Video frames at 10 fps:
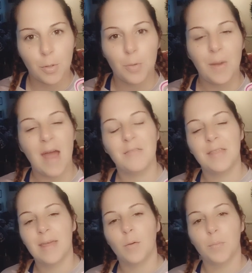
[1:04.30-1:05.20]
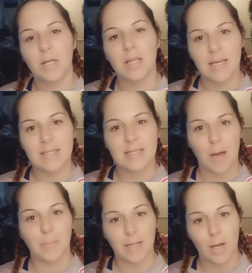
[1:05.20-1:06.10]
group. Everything will be linked
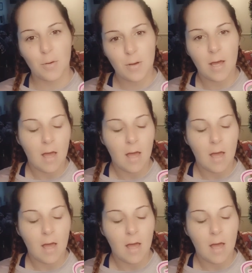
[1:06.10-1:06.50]
down below.